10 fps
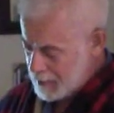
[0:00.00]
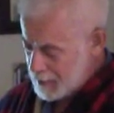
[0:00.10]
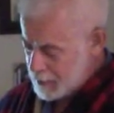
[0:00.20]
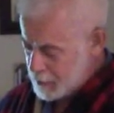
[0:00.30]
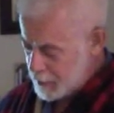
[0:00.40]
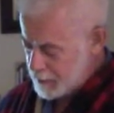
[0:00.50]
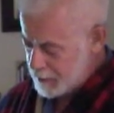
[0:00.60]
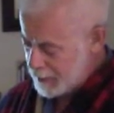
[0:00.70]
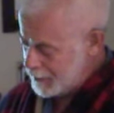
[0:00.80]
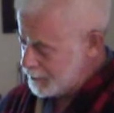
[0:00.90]
John
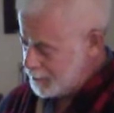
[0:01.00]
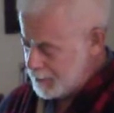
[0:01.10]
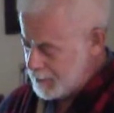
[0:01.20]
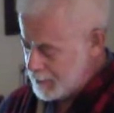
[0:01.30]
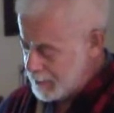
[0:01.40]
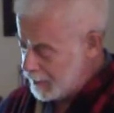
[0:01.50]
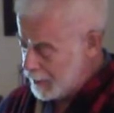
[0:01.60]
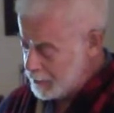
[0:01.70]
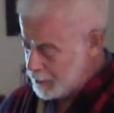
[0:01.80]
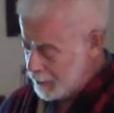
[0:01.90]
said,
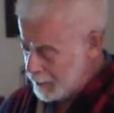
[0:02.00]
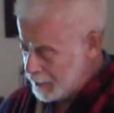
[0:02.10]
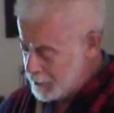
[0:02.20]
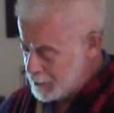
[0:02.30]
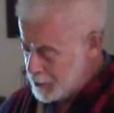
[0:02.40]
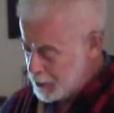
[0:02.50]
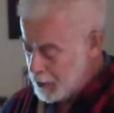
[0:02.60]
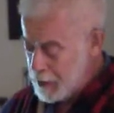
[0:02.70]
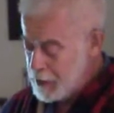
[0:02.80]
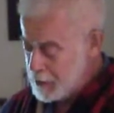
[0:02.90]
"Dad's right. She
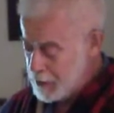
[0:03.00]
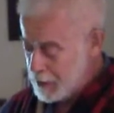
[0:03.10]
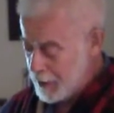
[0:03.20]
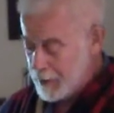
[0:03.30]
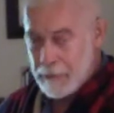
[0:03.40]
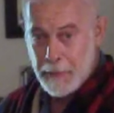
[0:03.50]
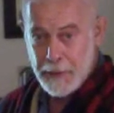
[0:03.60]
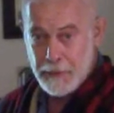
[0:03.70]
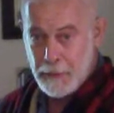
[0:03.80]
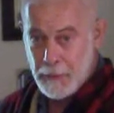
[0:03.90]
is like a
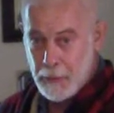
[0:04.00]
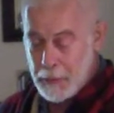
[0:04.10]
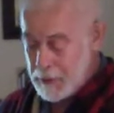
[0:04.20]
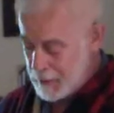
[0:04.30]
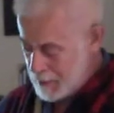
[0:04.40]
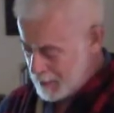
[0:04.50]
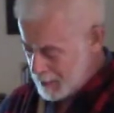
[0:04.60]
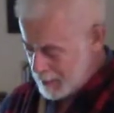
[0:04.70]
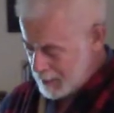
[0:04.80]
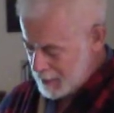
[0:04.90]
mystery woman."
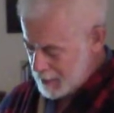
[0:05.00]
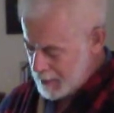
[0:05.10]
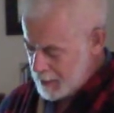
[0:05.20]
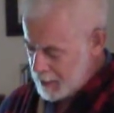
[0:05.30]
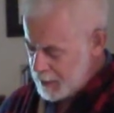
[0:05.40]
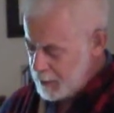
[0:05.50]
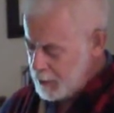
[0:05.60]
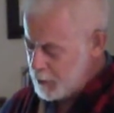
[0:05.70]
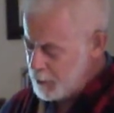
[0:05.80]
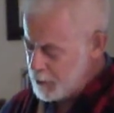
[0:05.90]

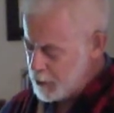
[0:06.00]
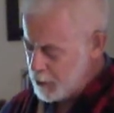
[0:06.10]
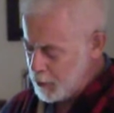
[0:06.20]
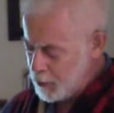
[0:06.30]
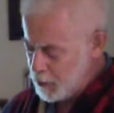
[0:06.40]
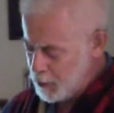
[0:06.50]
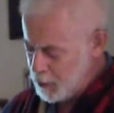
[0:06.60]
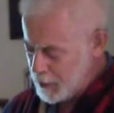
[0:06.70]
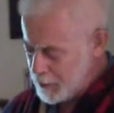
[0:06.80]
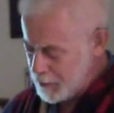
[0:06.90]
"You
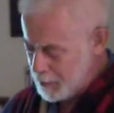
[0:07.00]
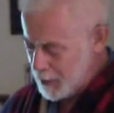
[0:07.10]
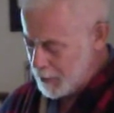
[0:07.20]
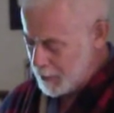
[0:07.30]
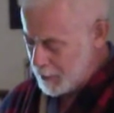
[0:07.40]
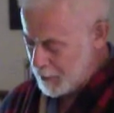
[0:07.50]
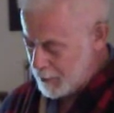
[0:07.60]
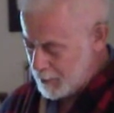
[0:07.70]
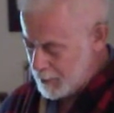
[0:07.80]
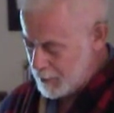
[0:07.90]
too," his mother
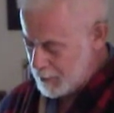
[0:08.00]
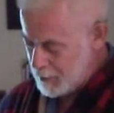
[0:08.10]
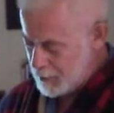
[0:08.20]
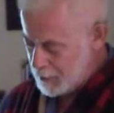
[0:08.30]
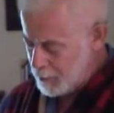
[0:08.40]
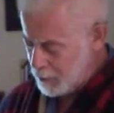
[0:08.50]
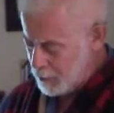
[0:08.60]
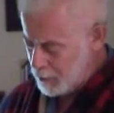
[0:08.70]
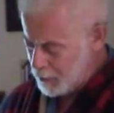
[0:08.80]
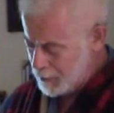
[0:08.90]

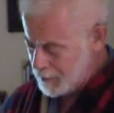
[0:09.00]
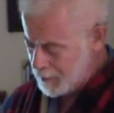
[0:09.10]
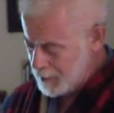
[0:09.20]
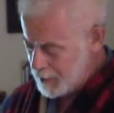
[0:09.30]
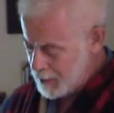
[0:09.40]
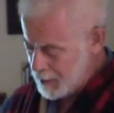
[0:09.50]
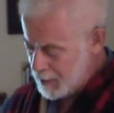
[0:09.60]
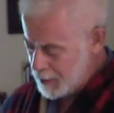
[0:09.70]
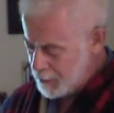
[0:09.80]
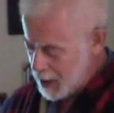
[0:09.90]
drawled.
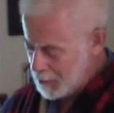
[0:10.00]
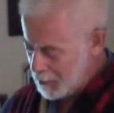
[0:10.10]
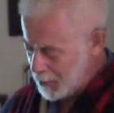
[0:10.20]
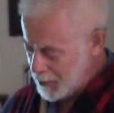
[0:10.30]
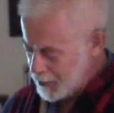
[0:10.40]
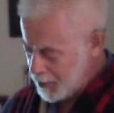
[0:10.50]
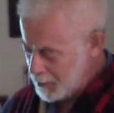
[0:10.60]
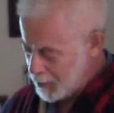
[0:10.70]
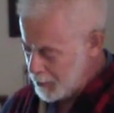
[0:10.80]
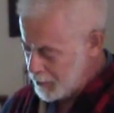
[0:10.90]
"Grandmama's
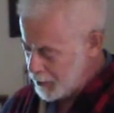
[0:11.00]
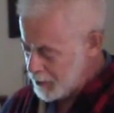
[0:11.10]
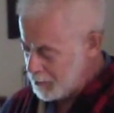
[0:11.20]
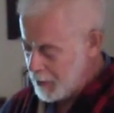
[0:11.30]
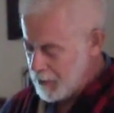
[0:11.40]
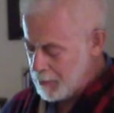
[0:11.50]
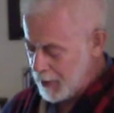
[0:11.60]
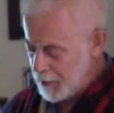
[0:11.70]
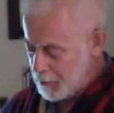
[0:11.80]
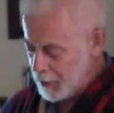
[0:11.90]
coming here next month,
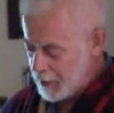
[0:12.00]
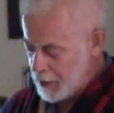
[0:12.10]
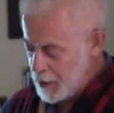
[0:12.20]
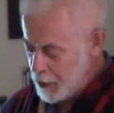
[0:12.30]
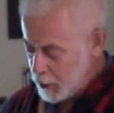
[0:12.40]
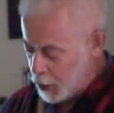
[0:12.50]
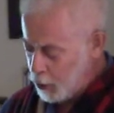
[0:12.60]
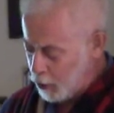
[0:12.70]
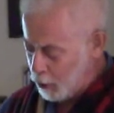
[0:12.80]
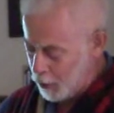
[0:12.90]
by the way."
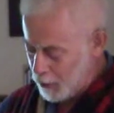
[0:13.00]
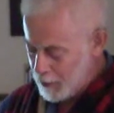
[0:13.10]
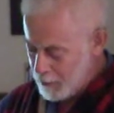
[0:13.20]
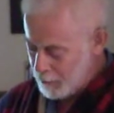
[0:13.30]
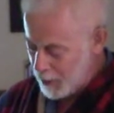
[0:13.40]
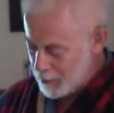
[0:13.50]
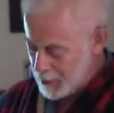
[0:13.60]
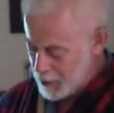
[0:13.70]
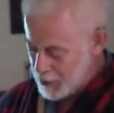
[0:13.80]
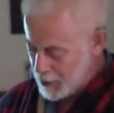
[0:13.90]
"Cool!"
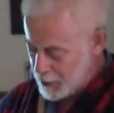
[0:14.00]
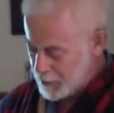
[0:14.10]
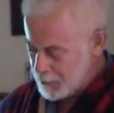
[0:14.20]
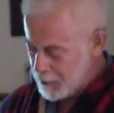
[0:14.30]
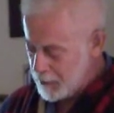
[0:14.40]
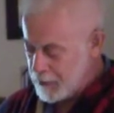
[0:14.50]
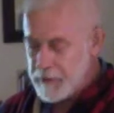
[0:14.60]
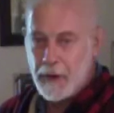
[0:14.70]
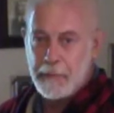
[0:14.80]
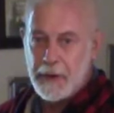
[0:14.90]
Robbie shouted with his
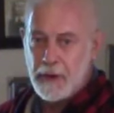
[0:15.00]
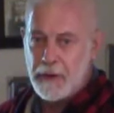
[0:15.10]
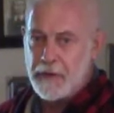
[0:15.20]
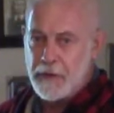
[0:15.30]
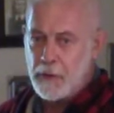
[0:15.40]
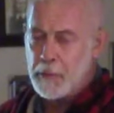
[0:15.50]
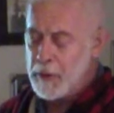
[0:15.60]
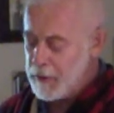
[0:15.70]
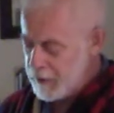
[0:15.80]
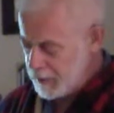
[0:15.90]
typical exuberance.